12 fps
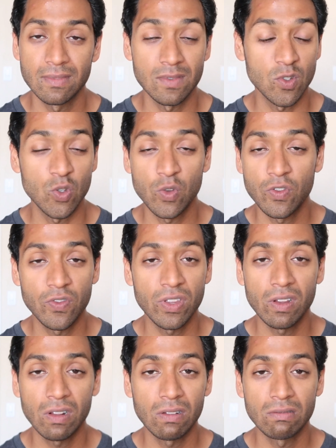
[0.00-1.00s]
Do you
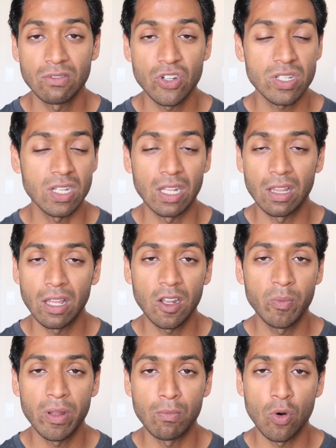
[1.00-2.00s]
feel just a
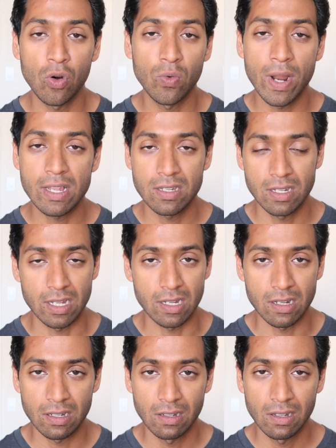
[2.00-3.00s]
little bit more
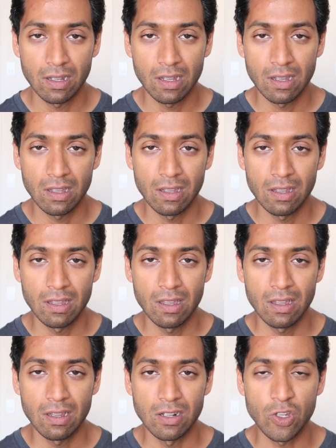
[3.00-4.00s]
rested?
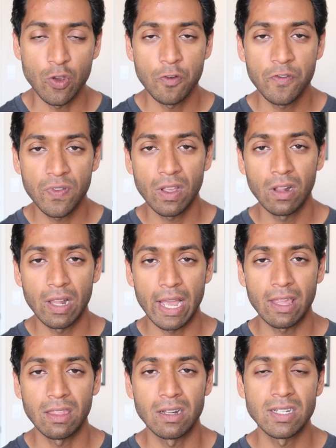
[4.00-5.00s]
Do you feel
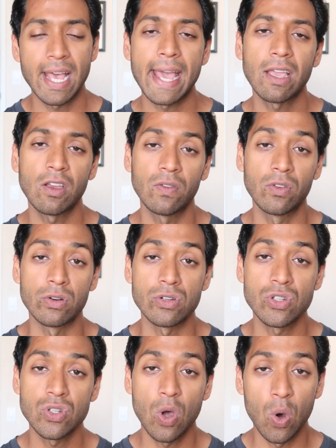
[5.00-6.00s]
like the tank of your
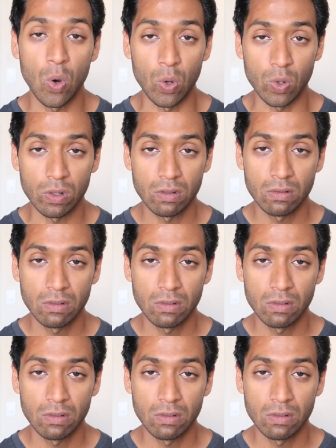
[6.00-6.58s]
soul